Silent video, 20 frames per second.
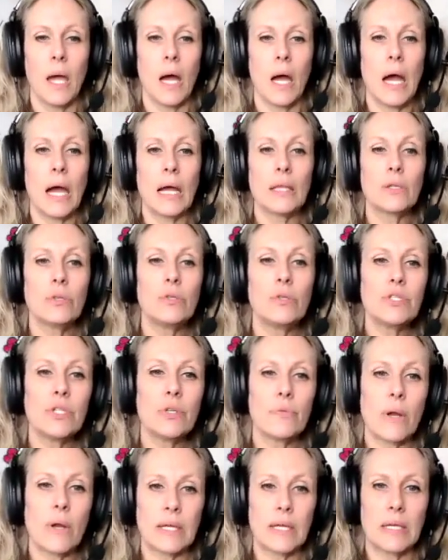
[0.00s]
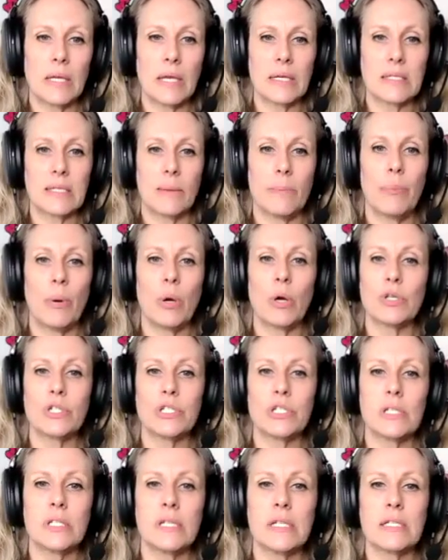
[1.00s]
I learned to recognize them
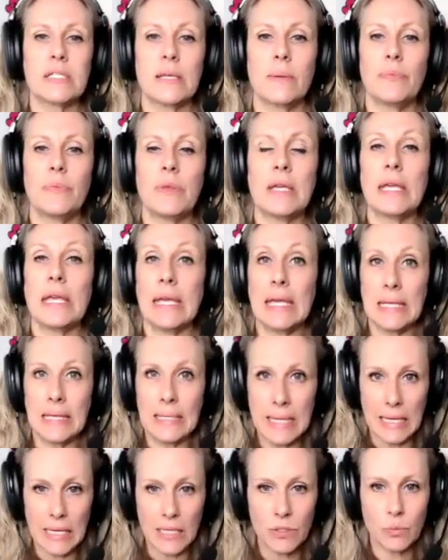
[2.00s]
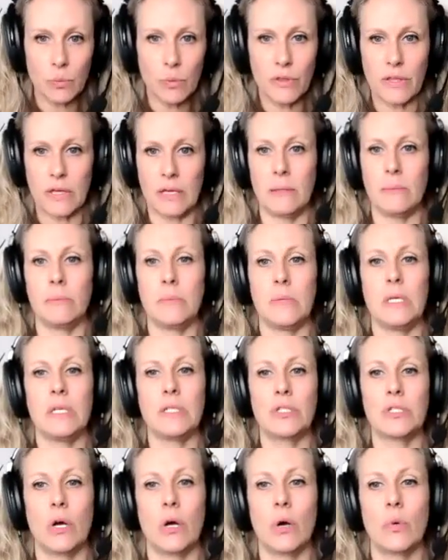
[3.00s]
partially as something innate within me
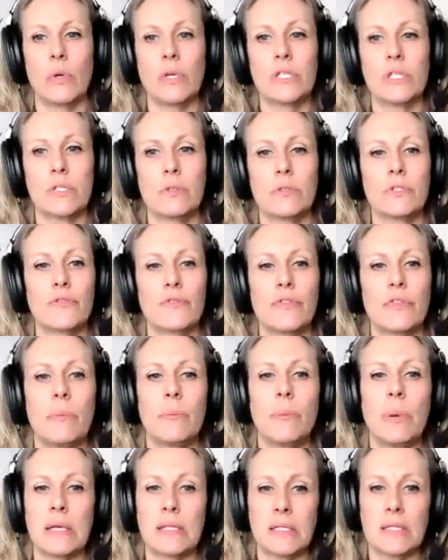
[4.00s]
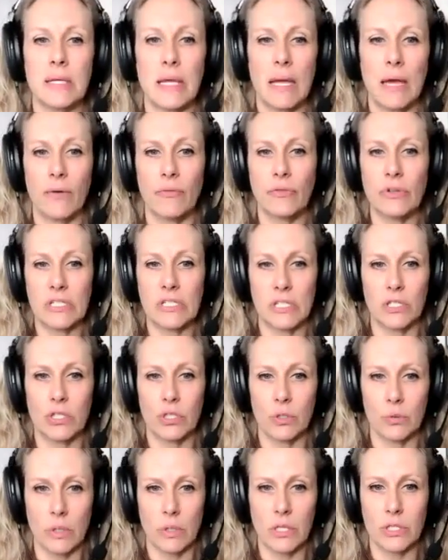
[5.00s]
to always search for the best in every
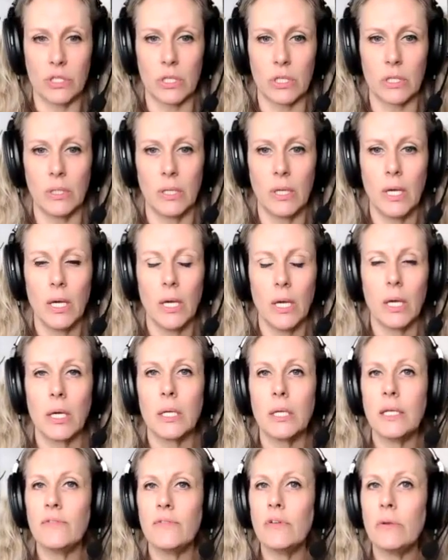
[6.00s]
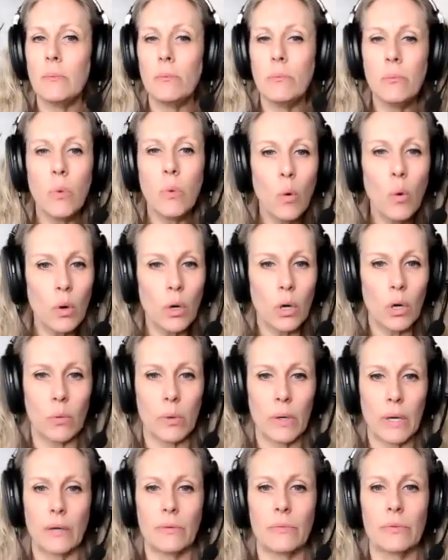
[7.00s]
situation, and even more
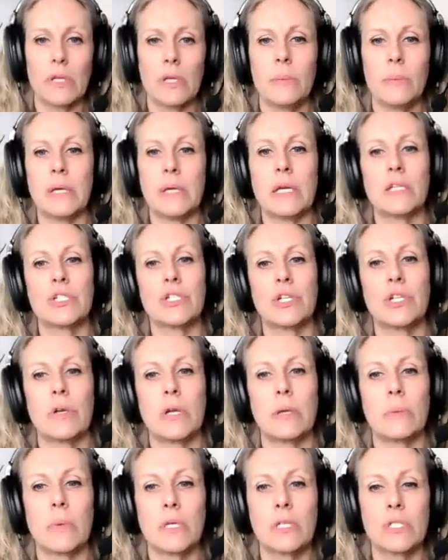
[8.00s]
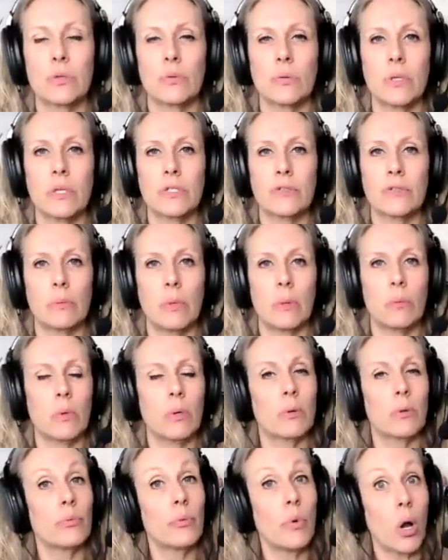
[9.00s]
when I really began sharing my stories from a
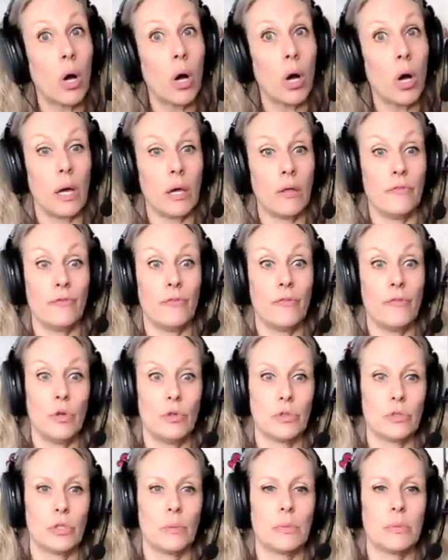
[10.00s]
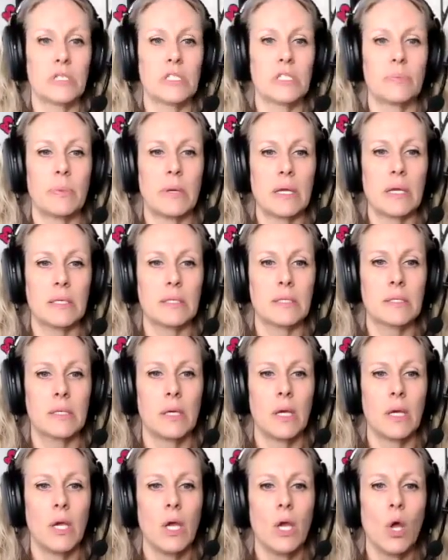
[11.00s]
more raw and vulnerable space.
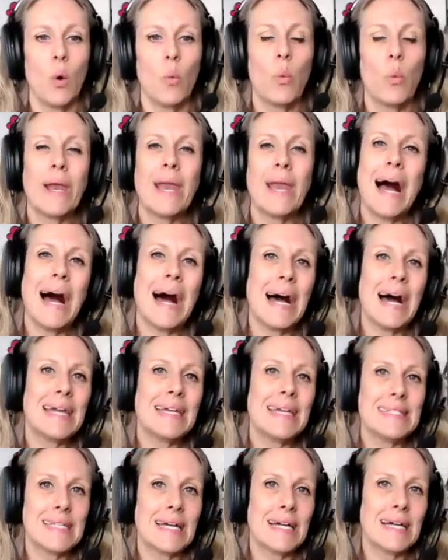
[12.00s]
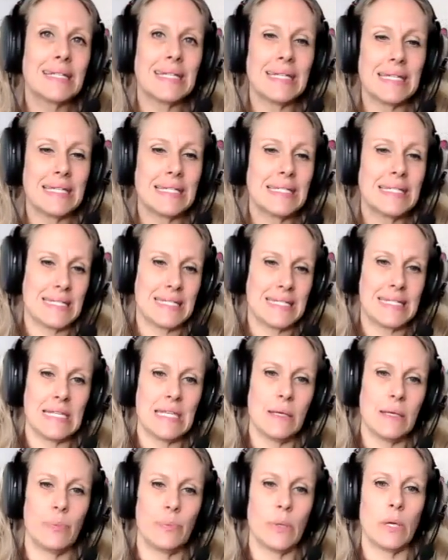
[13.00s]
When I dug in
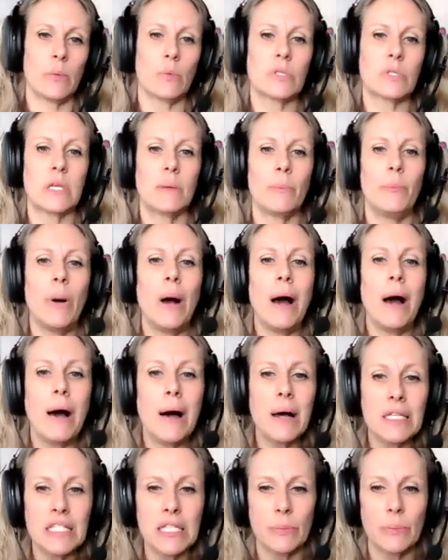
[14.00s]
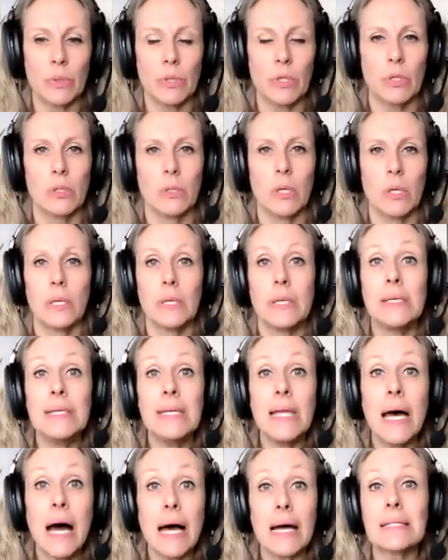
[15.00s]
deep, it was impossible
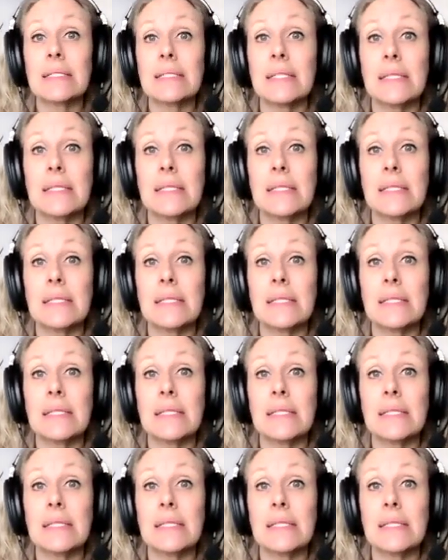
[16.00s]
not to